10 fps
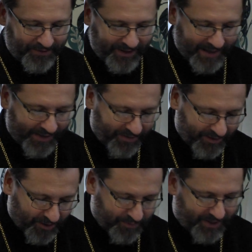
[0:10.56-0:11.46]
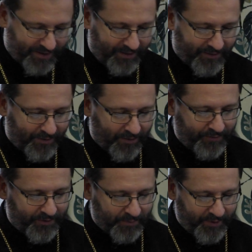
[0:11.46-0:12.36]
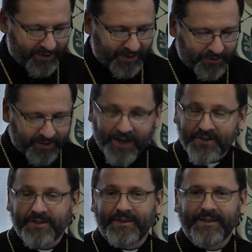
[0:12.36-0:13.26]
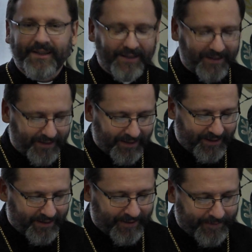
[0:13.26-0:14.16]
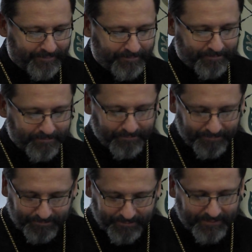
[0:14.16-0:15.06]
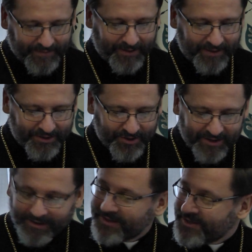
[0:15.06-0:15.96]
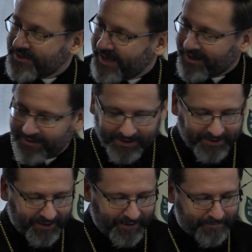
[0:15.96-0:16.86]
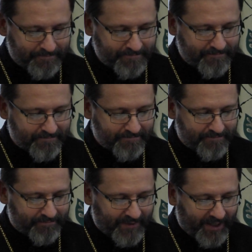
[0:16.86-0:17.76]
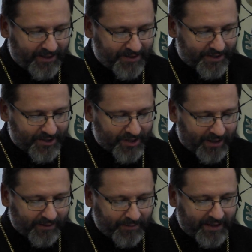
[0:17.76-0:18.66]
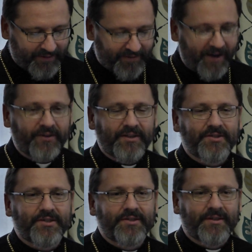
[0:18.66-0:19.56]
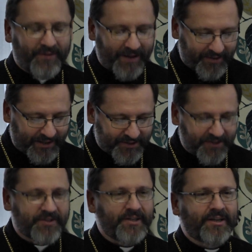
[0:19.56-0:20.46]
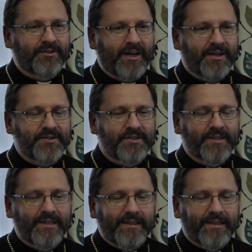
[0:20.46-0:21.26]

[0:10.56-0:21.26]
the Catholic Committee of European Education, dear General Secretary, ladies and gentlemen, Father and Sister in Christ,